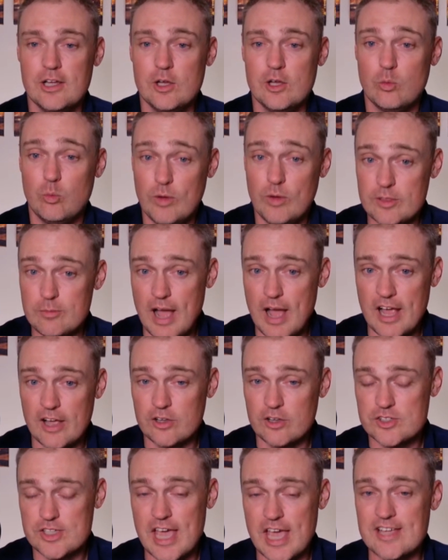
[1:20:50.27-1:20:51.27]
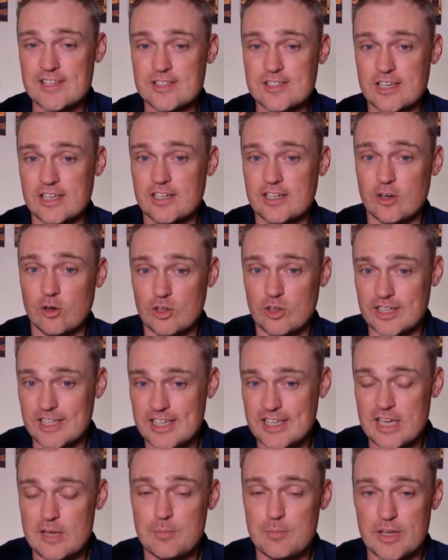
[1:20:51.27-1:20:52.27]
with Myles Gaskin and only
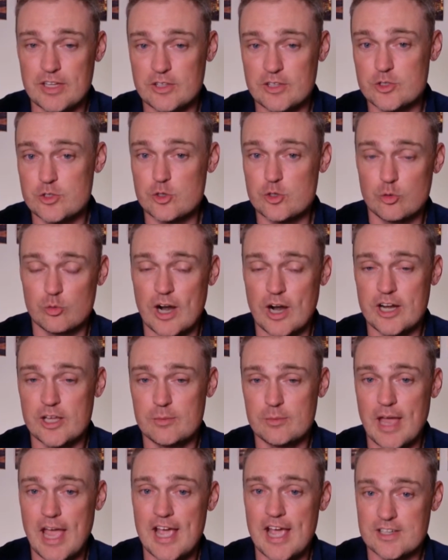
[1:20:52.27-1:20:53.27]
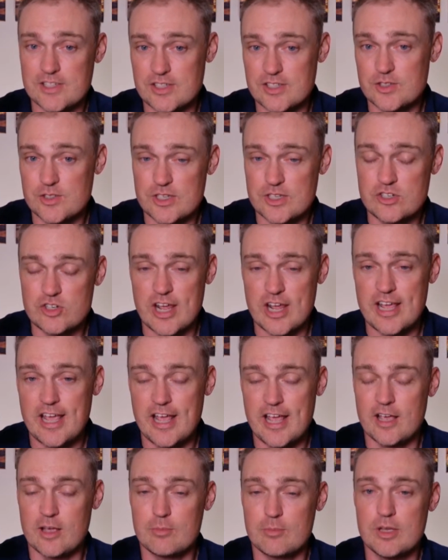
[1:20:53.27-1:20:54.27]
keeping the 2 running backs and CJ
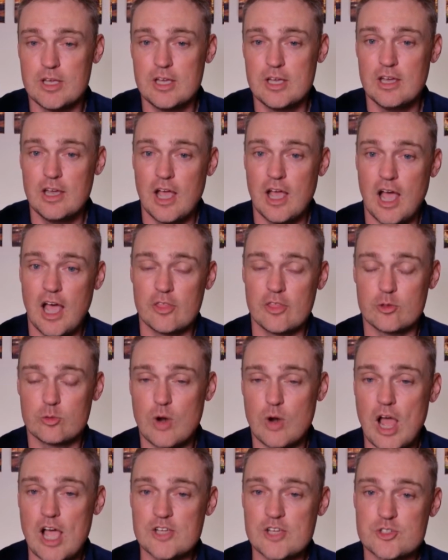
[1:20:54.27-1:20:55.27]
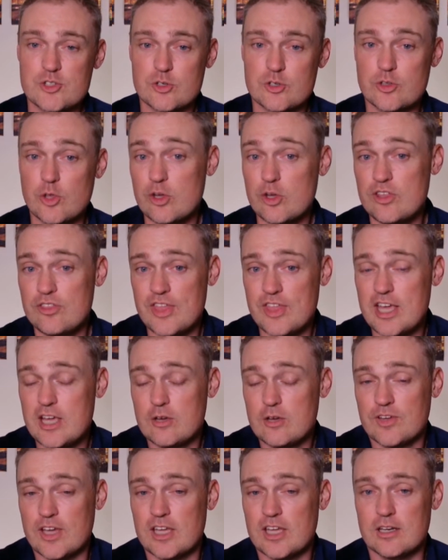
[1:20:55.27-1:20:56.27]
Ham on the roster. Though you think of
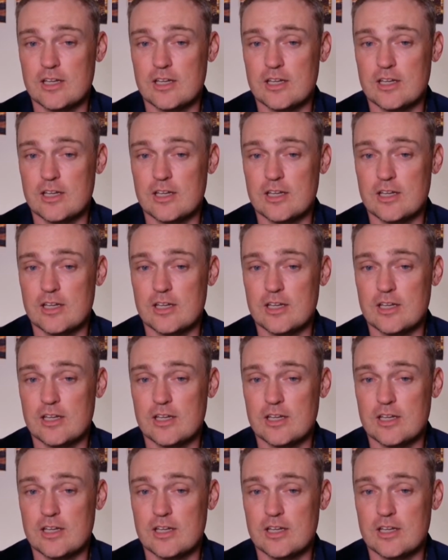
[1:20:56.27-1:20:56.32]
it,